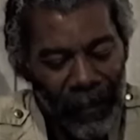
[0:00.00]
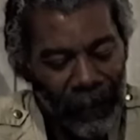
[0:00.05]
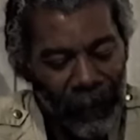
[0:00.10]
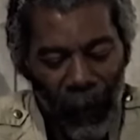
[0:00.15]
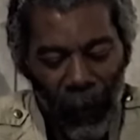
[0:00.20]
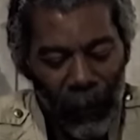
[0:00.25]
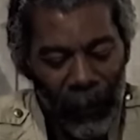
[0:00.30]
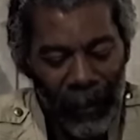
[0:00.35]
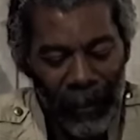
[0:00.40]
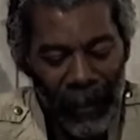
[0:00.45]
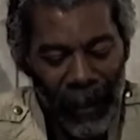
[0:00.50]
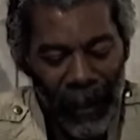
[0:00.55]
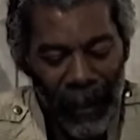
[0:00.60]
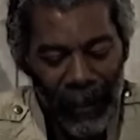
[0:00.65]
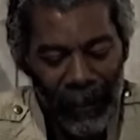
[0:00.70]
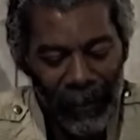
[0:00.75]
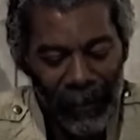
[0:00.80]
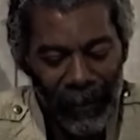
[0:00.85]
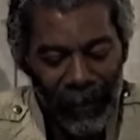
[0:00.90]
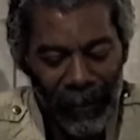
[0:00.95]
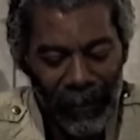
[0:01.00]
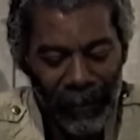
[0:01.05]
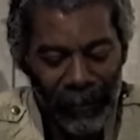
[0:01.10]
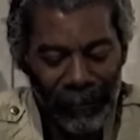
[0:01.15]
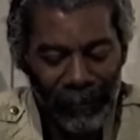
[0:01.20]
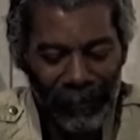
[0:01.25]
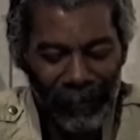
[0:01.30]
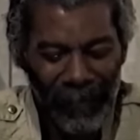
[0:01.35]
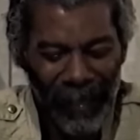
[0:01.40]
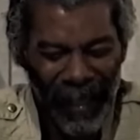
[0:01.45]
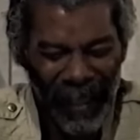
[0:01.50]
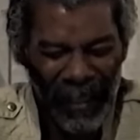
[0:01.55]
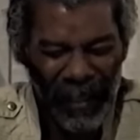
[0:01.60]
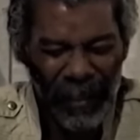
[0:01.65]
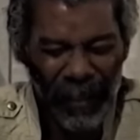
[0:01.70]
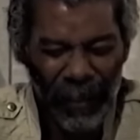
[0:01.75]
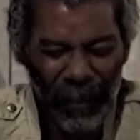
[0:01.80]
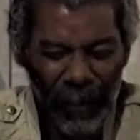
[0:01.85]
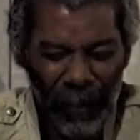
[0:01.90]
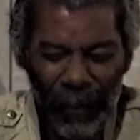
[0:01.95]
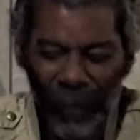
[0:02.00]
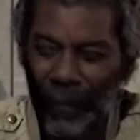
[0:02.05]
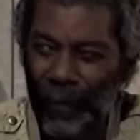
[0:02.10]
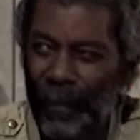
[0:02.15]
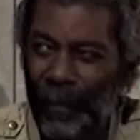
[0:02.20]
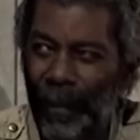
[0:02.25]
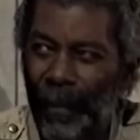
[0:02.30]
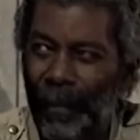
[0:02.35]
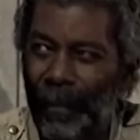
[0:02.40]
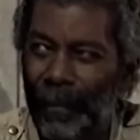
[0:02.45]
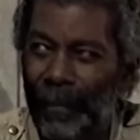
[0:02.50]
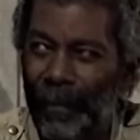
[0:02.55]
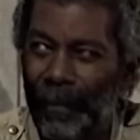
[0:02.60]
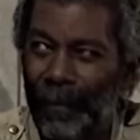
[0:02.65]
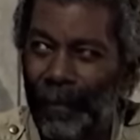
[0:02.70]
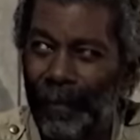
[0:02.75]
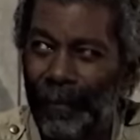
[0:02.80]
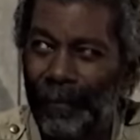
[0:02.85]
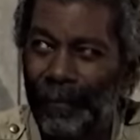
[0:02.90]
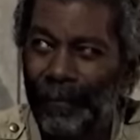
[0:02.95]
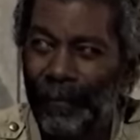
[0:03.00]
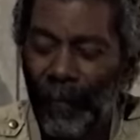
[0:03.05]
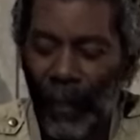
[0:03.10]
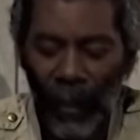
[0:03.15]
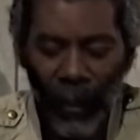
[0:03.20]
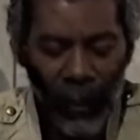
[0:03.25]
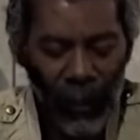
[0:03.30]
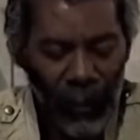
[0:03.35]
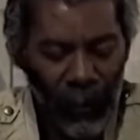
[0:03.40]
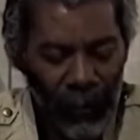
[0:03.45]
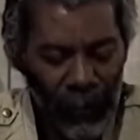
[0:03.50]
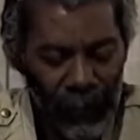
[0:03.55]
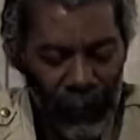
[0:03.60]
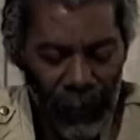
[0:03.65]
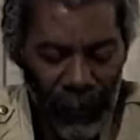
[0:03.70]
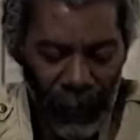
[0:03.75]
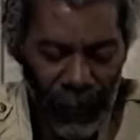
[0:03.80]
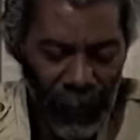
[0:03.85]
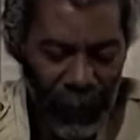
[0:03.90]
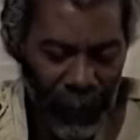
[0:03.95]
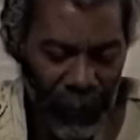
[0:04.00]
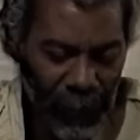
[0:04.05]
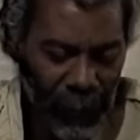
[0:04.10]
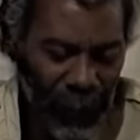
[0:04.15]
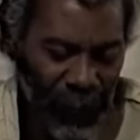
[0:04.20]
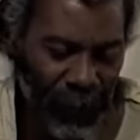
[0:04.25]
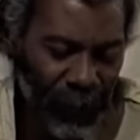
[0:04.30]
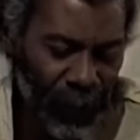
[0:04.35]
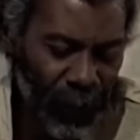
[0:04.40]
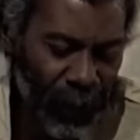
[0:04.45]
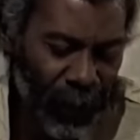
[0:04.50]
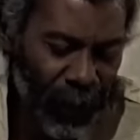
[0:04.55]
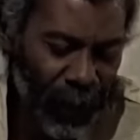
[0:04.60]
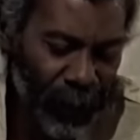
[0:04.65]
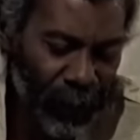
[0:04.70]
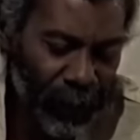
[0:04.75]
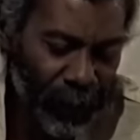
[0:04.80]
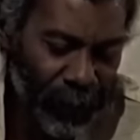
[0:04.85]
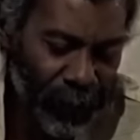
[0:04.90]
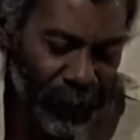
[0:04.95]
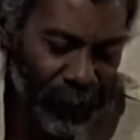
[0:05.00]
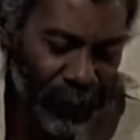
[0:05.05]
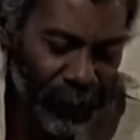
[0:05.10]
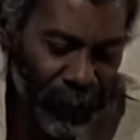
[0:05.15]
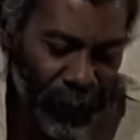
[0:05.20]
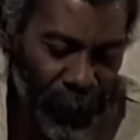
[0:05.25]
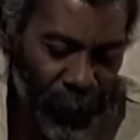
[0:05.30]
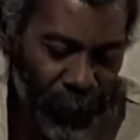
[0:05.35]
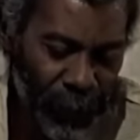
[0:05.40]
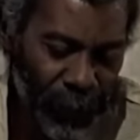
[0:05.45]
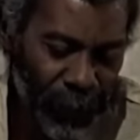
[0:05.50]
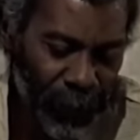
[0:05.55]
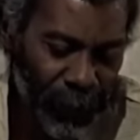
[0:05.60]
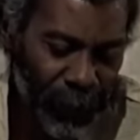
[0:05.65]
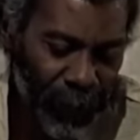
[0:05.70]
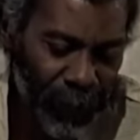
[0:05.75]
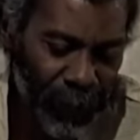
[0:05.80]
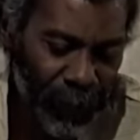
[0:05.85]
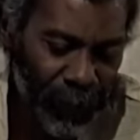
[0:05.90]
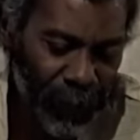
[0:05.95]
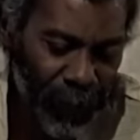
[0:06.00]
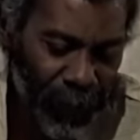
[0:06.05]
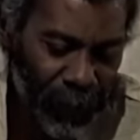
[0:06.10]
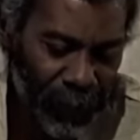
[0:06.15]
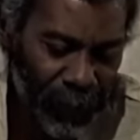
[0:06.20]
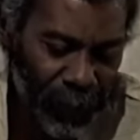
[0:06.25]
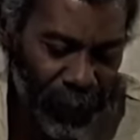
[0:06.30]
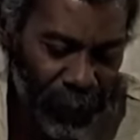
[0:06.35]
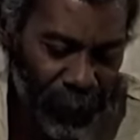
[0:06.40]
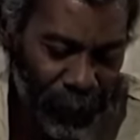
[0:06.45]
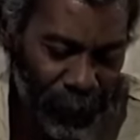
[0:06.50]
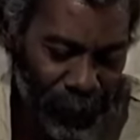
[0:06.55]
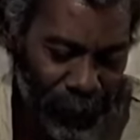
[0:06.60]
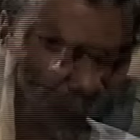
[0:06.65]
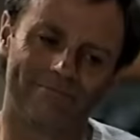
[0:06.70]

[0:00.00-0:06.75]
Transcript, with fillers: You've always had excellent instincts. You just needed to be taught how to use them and to trust them.